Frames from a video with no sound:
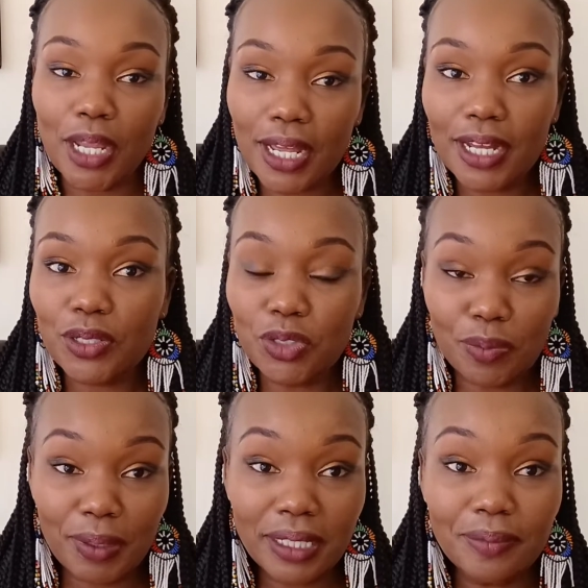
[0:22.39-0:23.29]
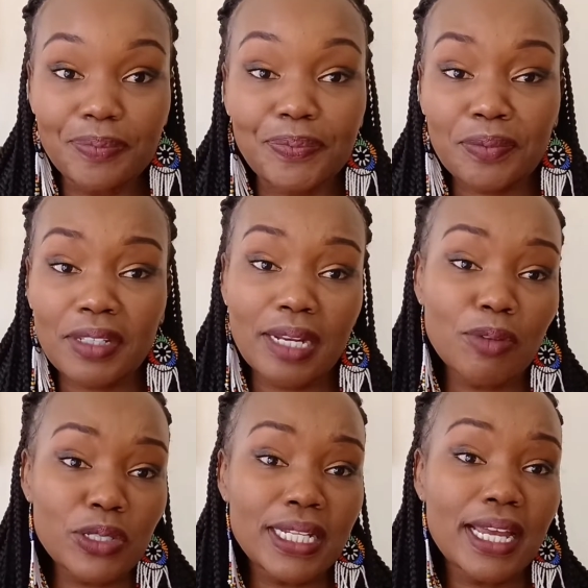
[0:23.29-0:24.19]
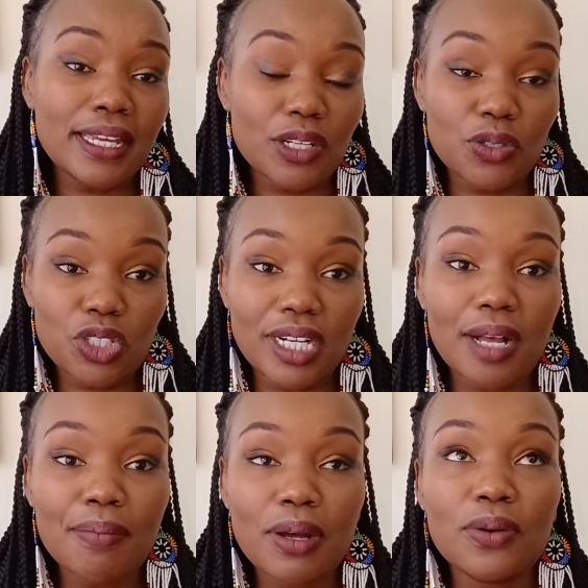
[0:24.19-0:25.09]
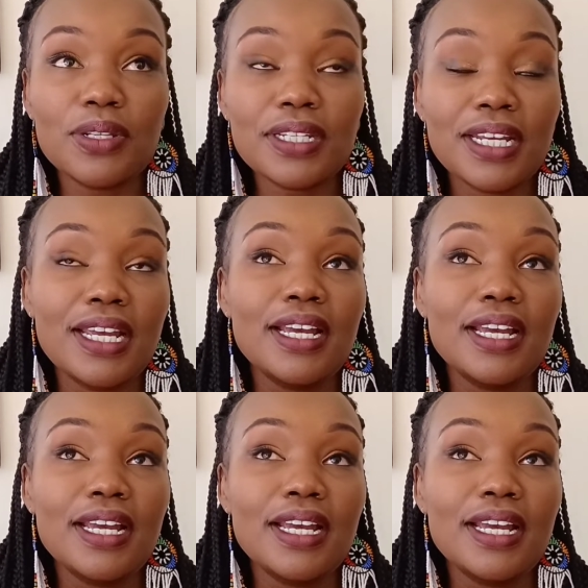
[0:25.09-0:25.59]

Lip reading: to Japan. And mostly, I get to share about